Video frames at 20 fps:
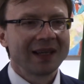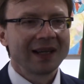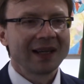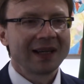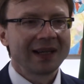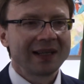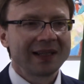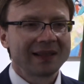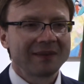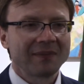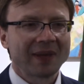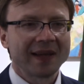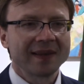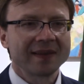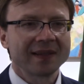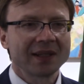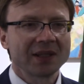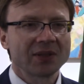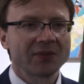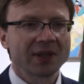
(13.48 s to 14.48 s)
I
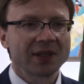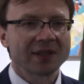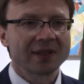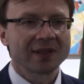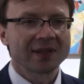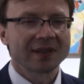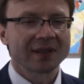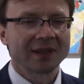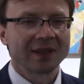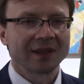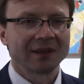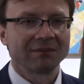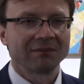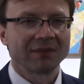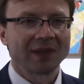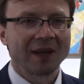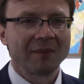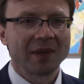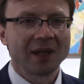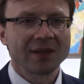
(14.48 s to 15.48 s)
think it was an
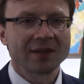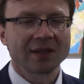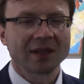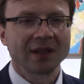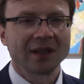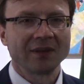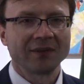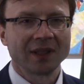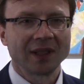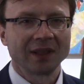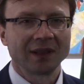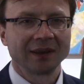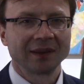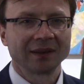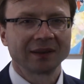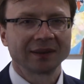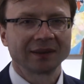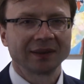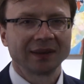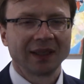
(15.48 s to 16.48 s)
amazing
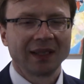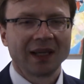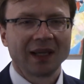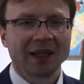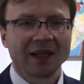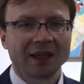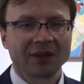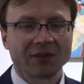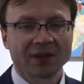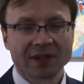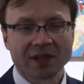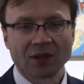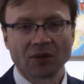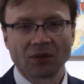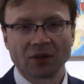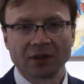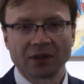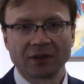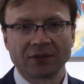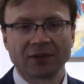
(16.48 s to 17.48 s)
evening. It was an
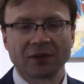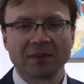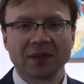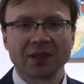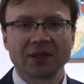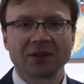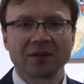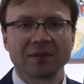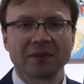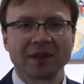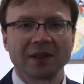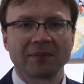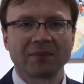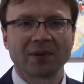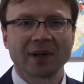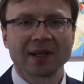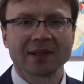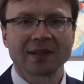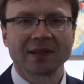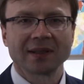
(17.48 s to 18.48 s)
honor for me to be
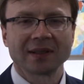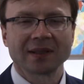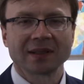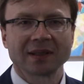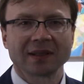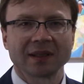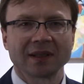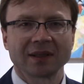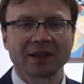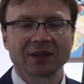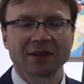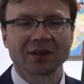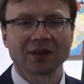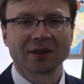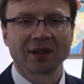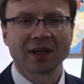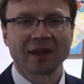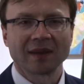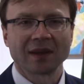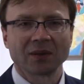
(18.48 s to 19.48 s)
present
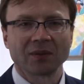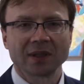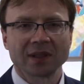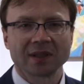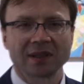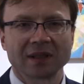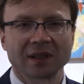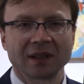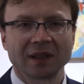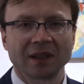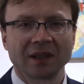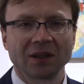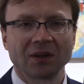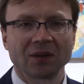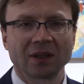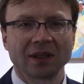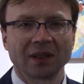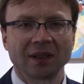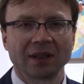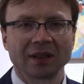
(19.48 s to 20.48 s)
together with
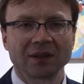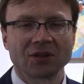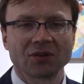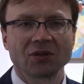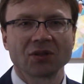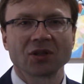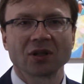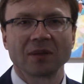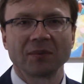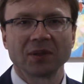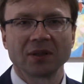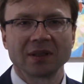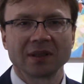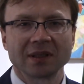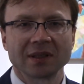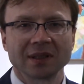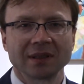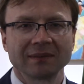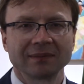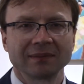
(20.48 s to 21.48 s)
local Jewish
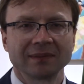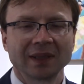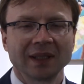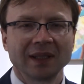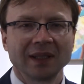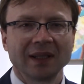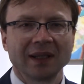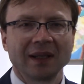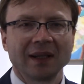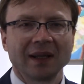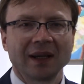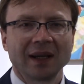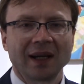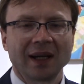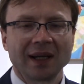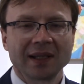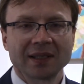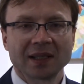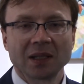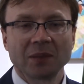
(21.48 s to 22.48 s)
community.
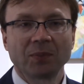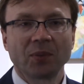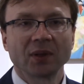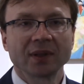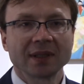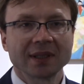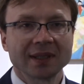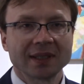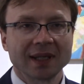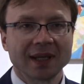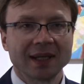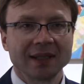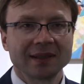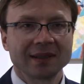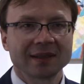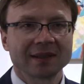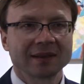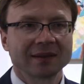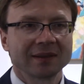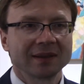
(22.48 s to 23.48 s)
It's an important date.
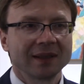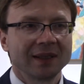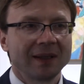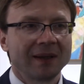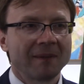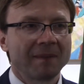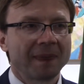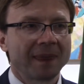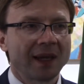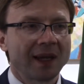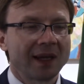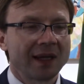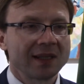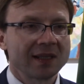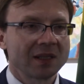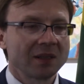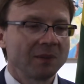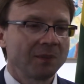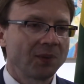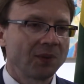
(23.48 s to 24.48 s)

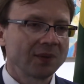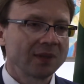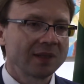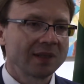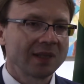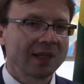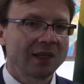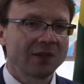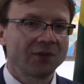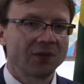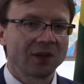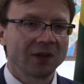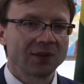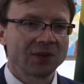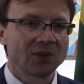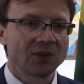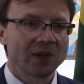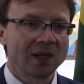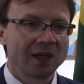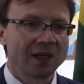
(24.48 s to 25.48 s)
It's an important date for
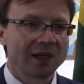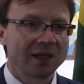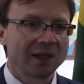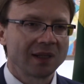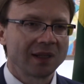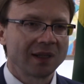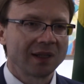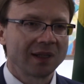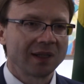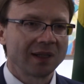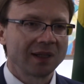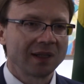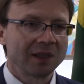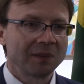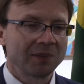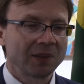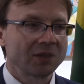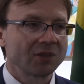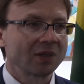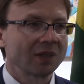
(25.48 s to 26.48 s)
Lithuania
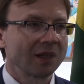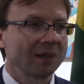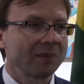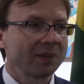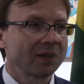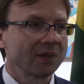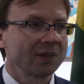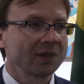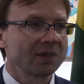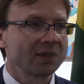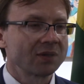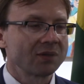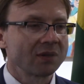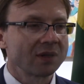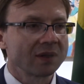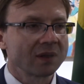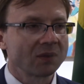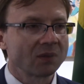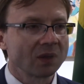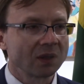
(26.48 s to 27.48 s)
in particular because
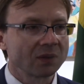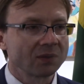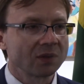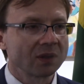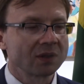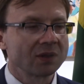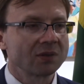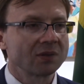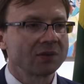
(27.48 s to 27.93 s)
during the World War II